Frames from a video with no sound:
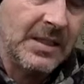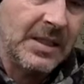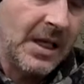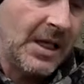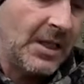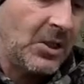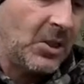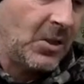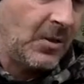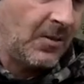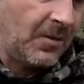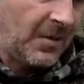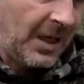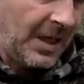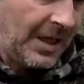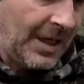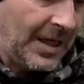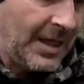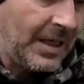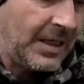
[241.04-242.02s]
As you've
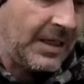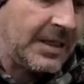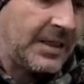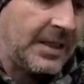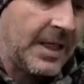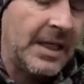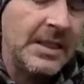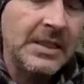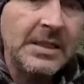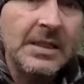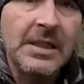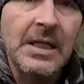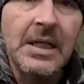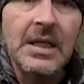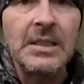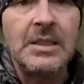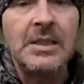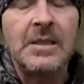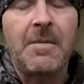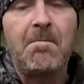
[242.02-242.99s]
clearly stated,
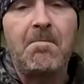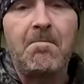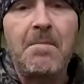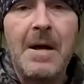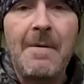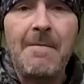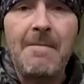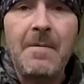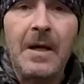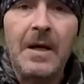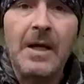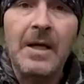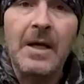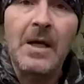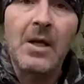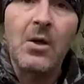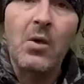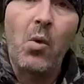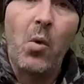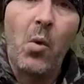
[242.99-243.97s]
it's a public
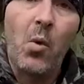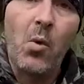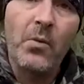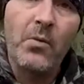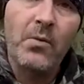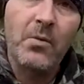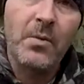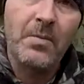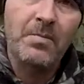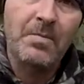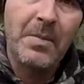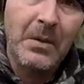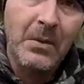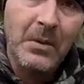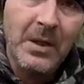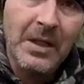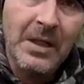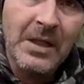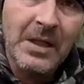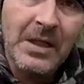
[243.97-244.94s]
court
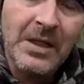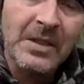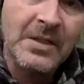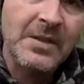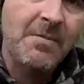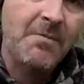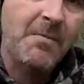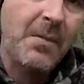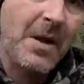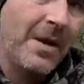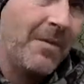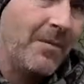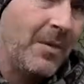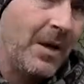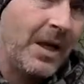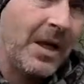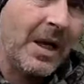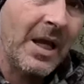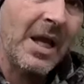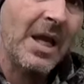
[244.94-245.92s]
building, it's a
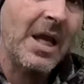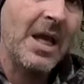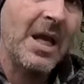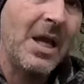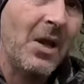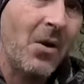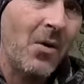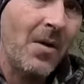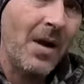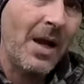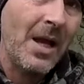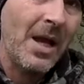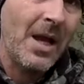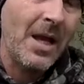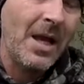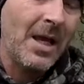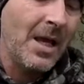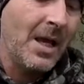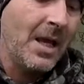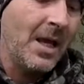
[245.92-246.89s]
public area,